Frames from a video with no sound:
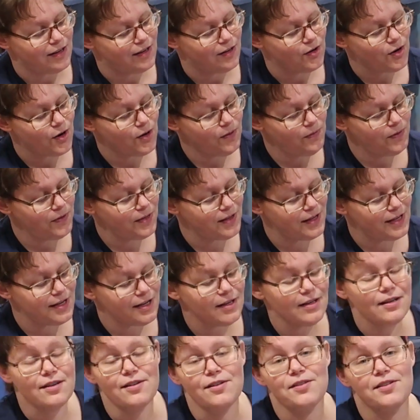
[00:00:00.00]
over the
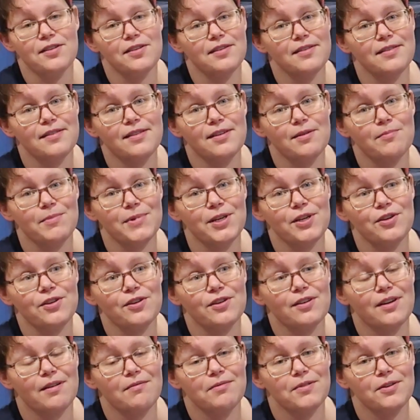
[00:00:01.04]
years somebody
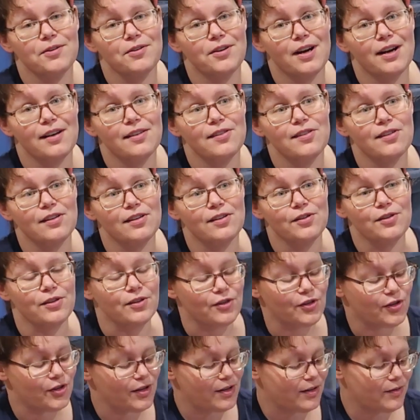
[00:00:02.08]
took off her dress and
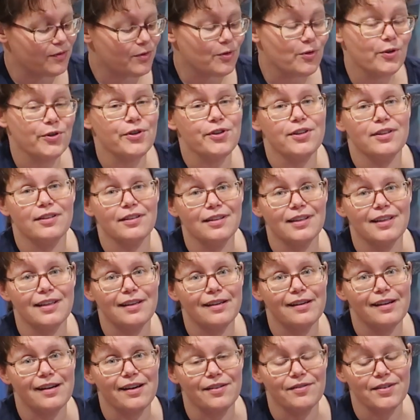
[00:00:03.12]
she
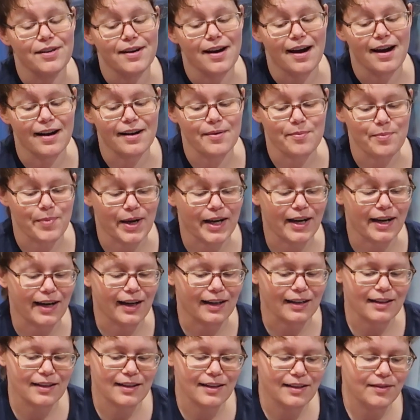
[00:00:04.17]
unfortunately never got it
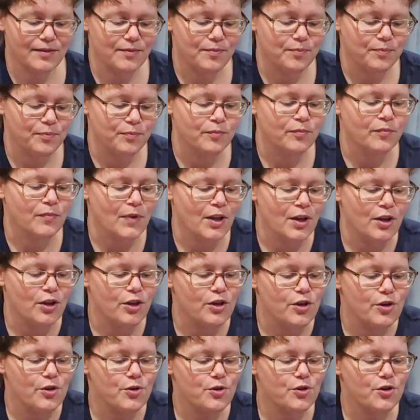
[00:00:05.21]
back.
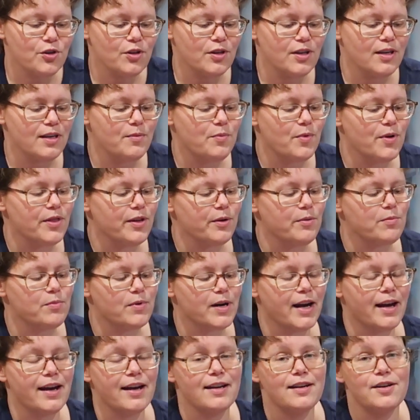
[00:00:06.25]
Usually when they're
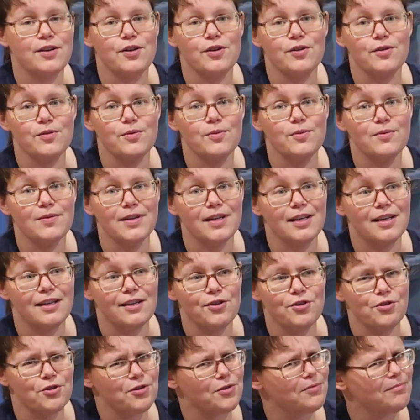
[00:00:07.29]
brand
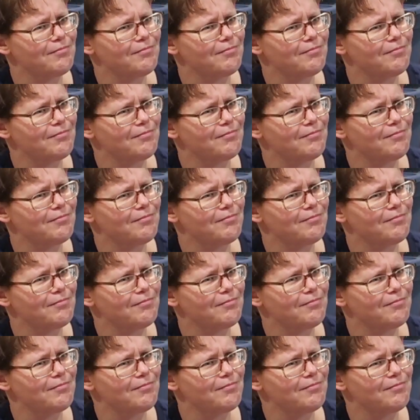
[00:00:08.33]
new-ish,